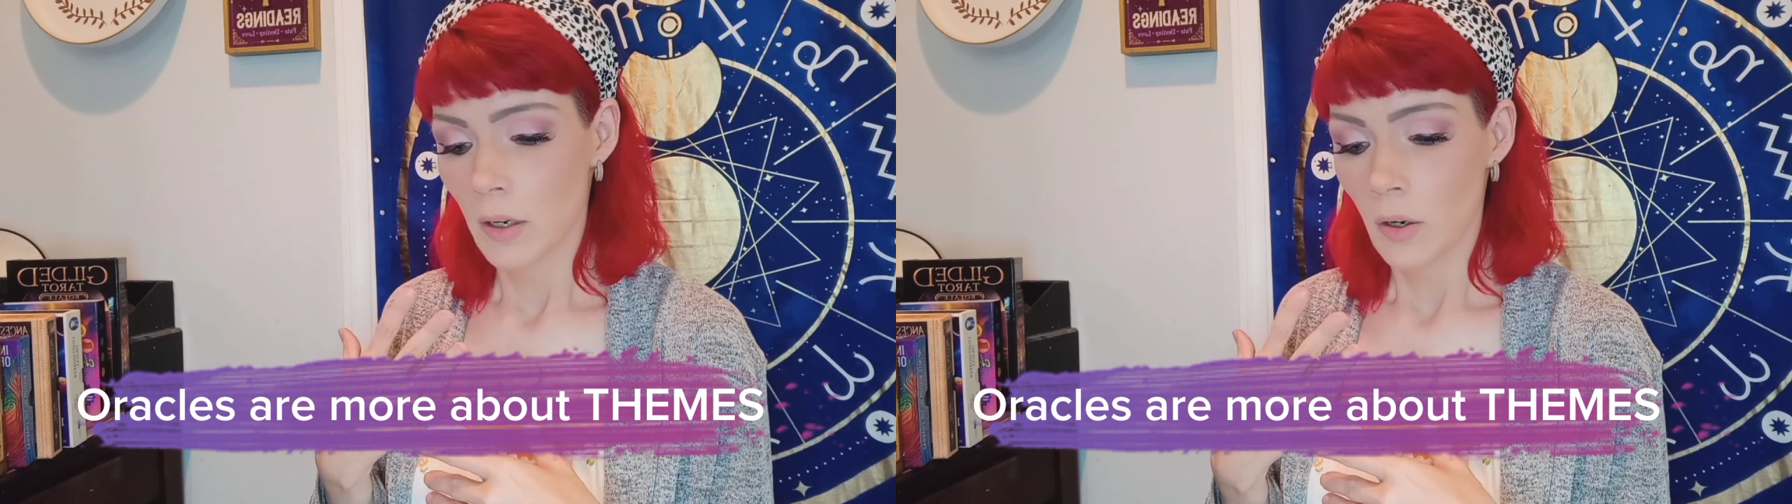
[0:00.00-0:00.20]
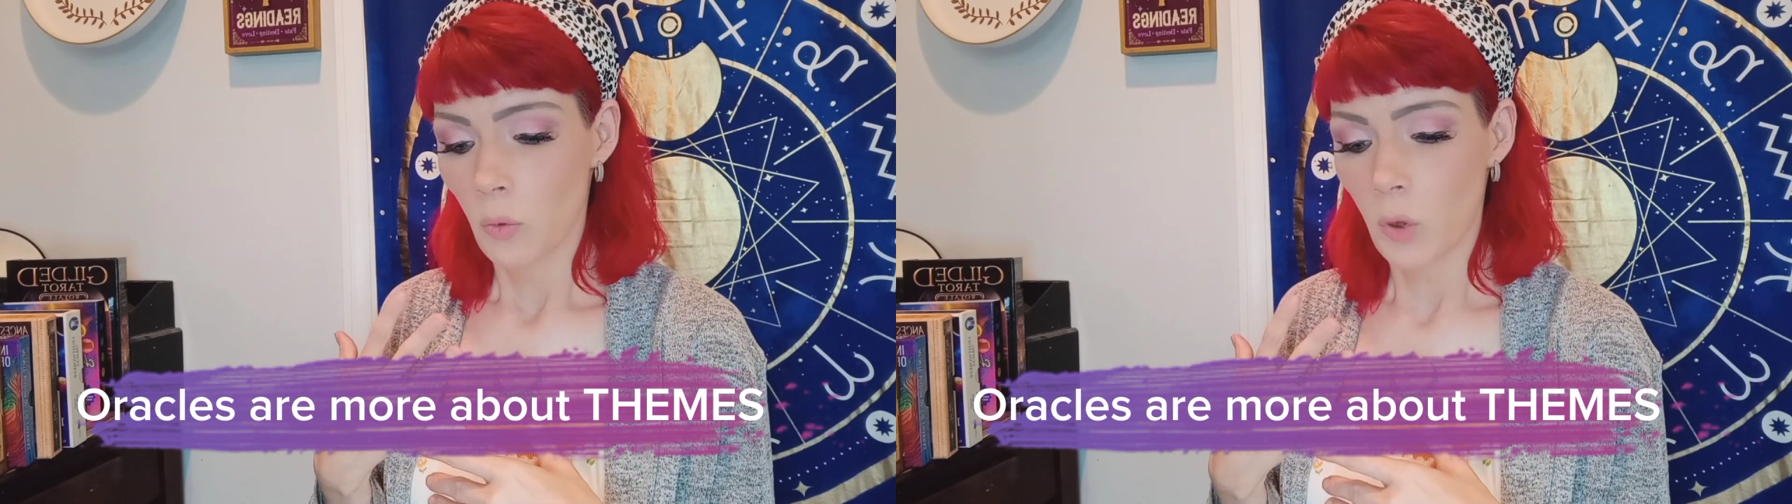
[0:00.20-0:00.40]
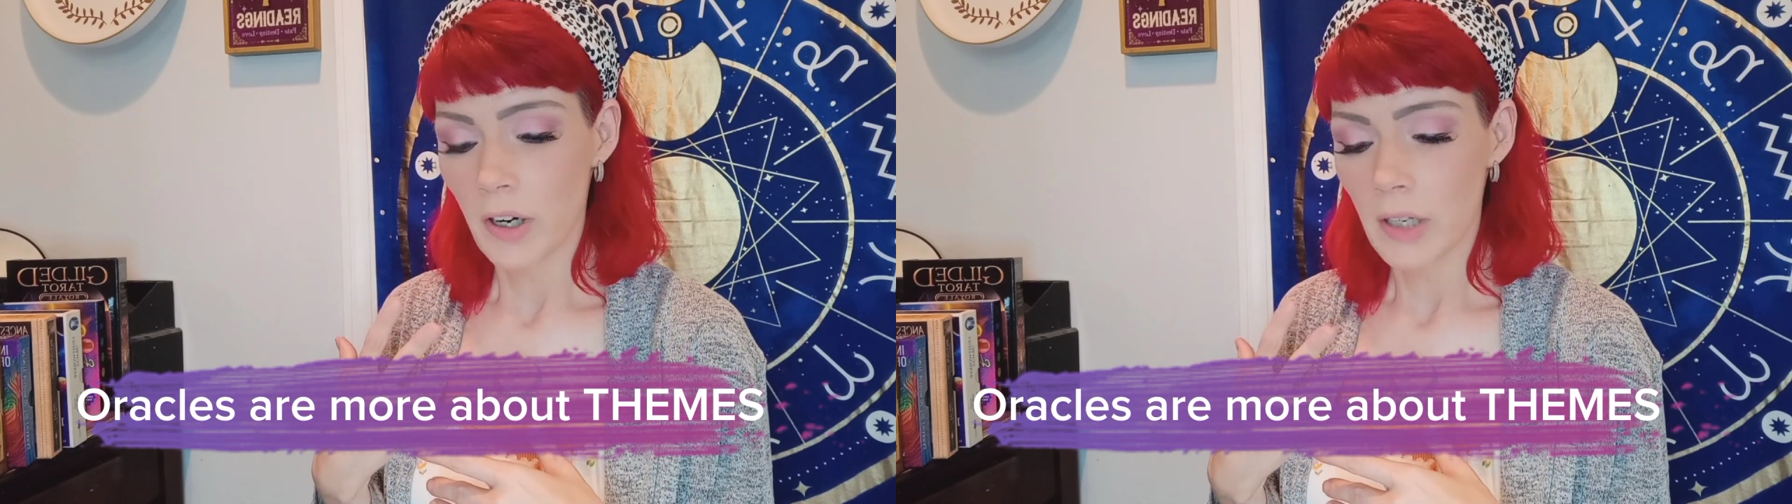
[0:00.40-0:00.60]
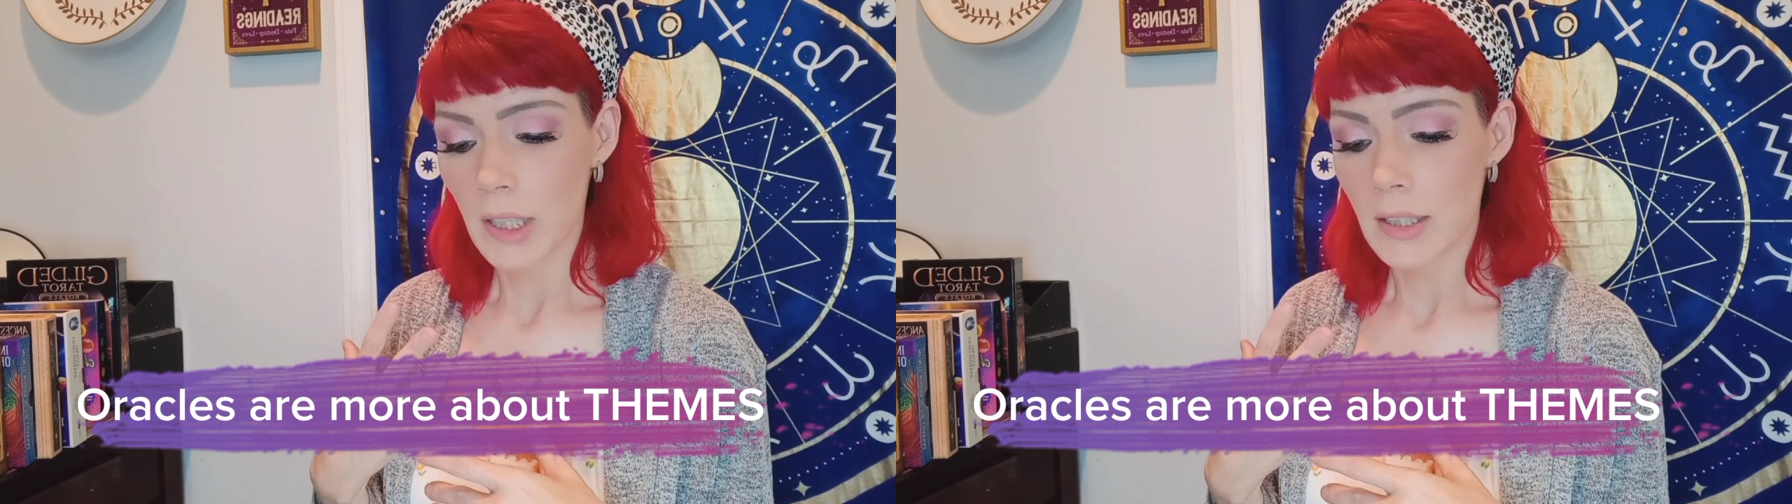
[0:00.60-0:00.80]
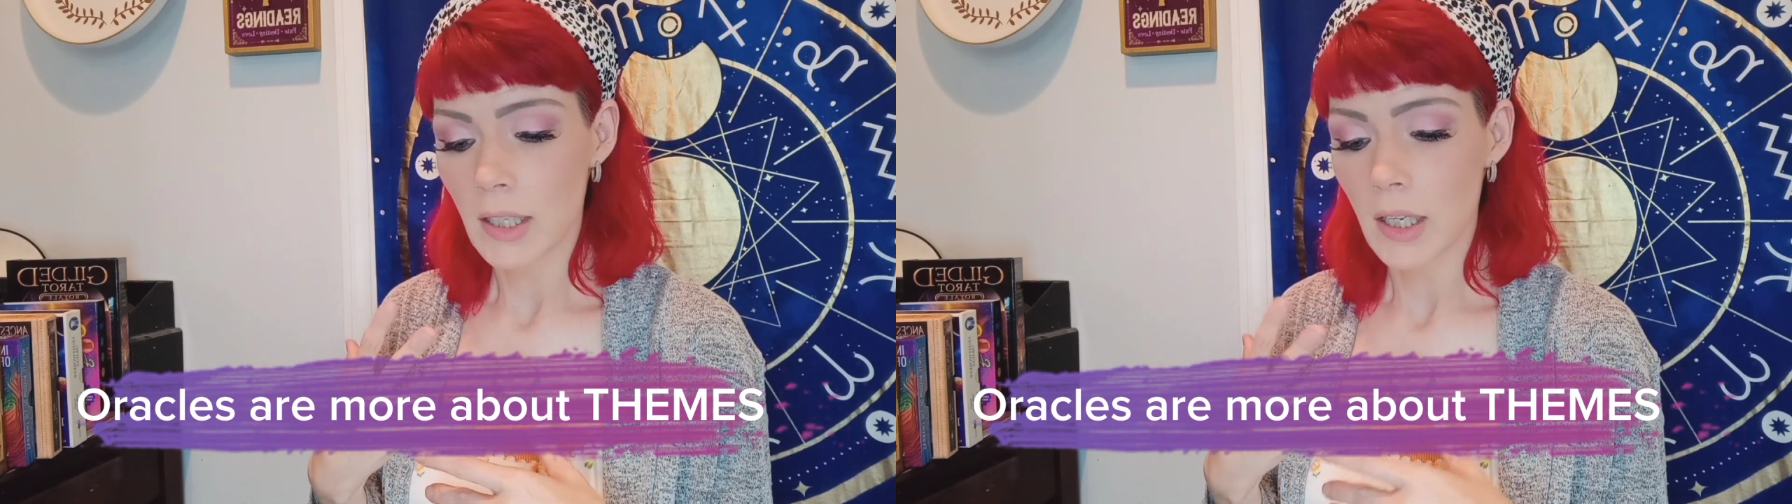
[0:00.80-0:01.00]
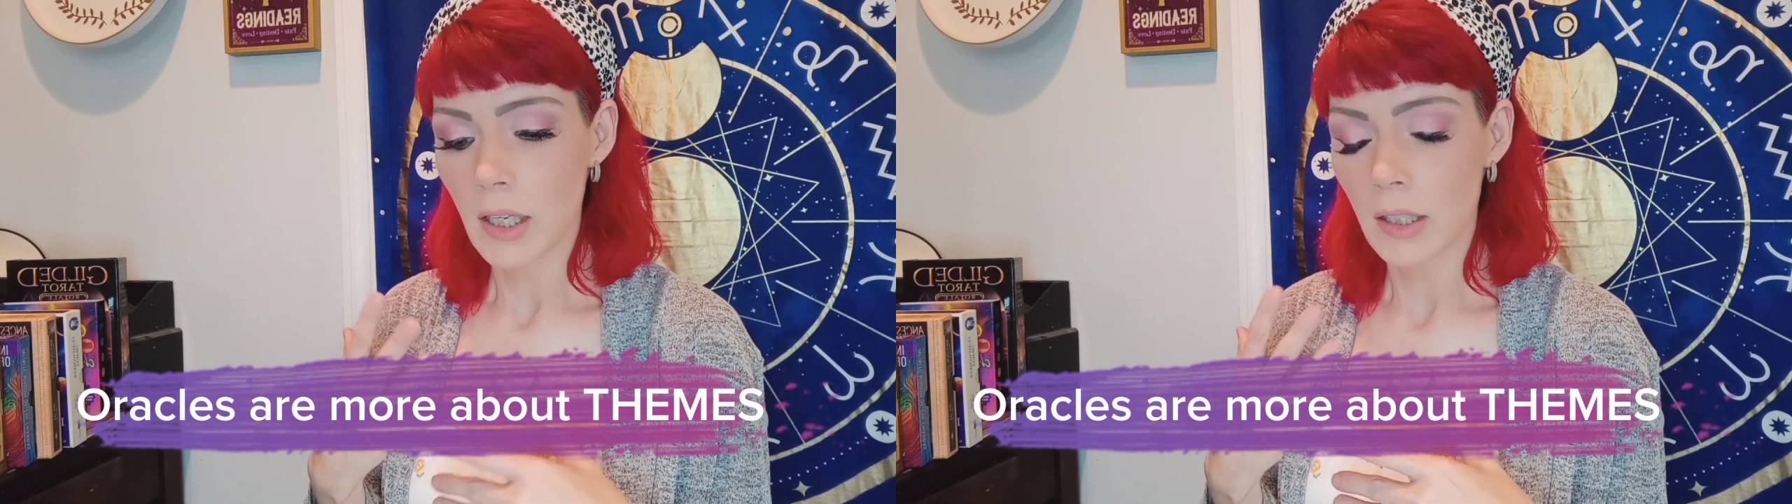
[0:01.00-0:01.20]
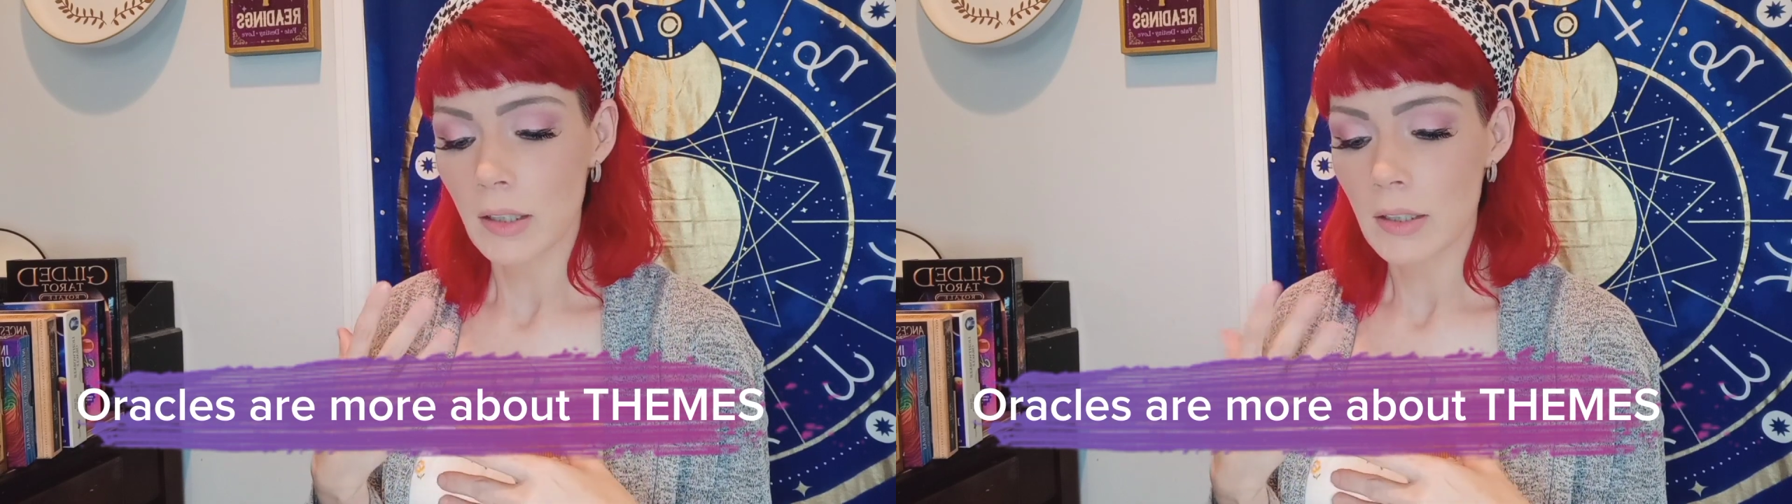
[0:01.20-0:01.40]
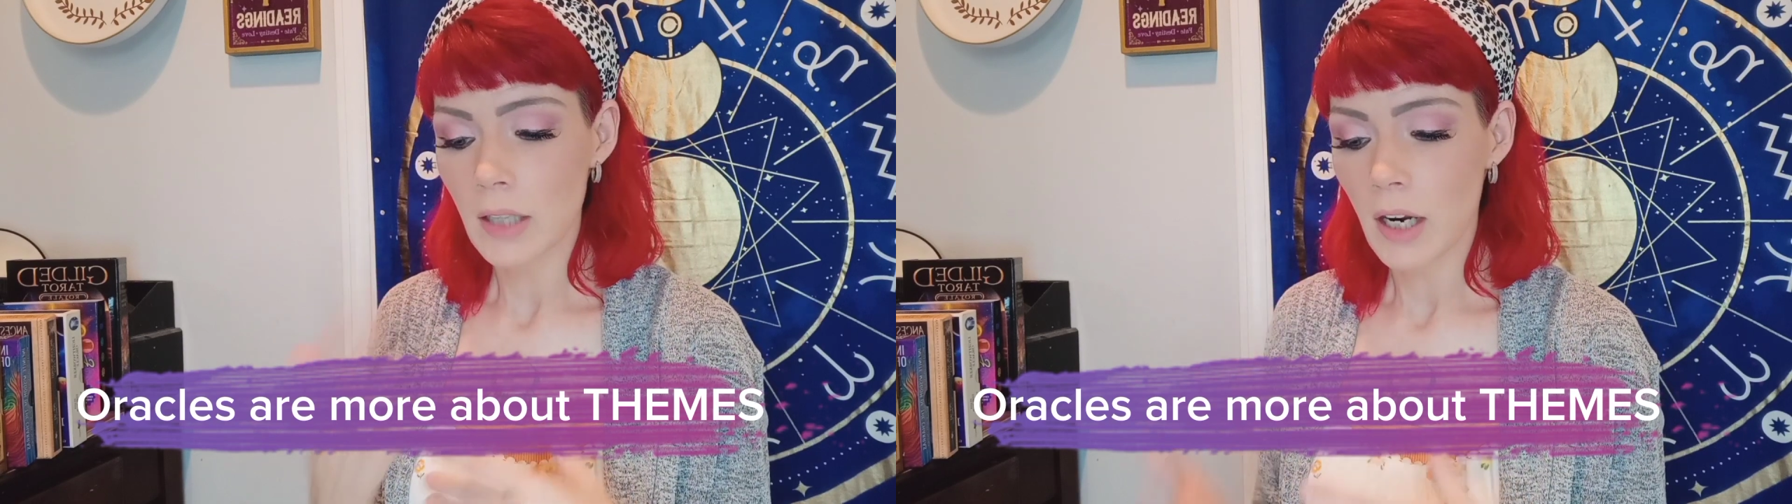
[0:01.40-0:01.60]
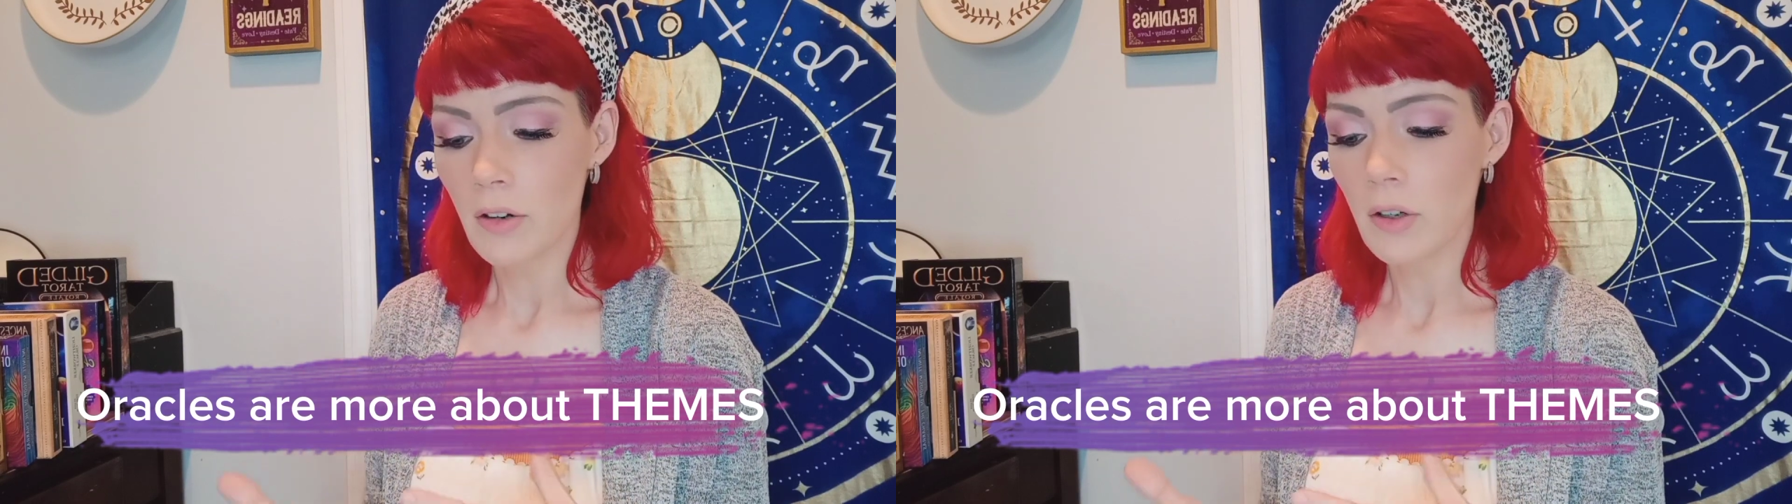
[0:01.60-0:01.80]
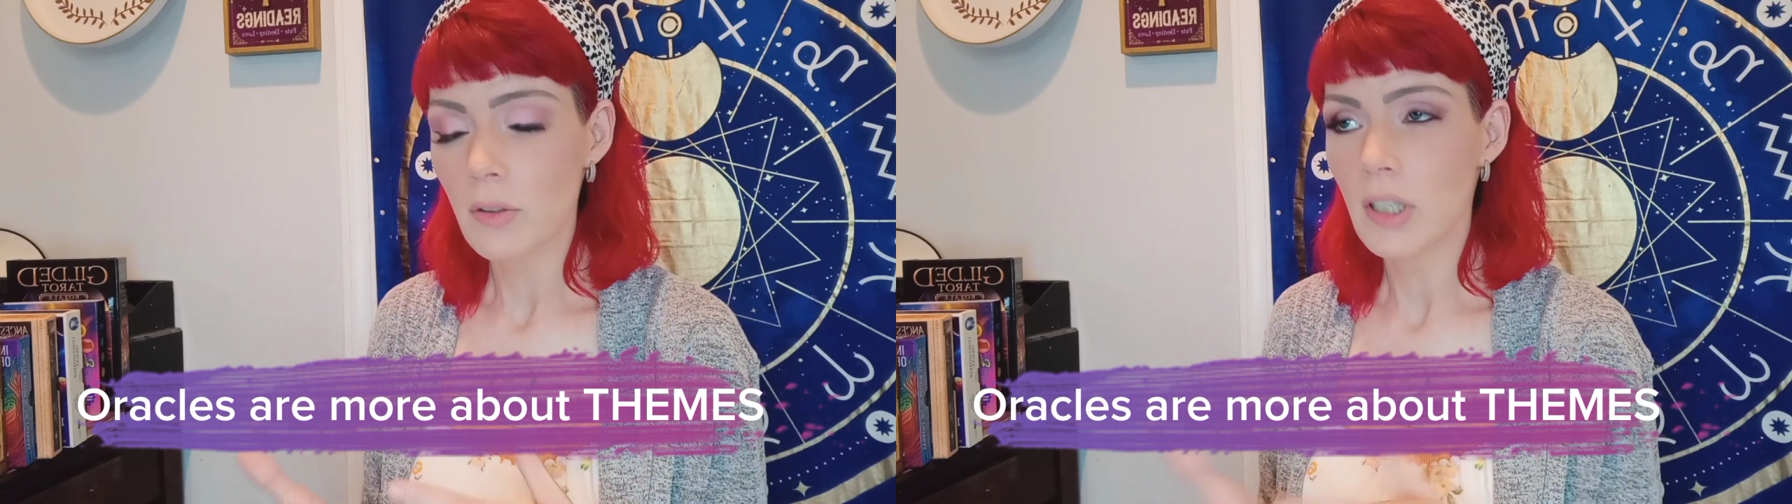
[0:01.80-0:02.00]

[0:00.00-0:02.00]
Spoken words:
whereas tarot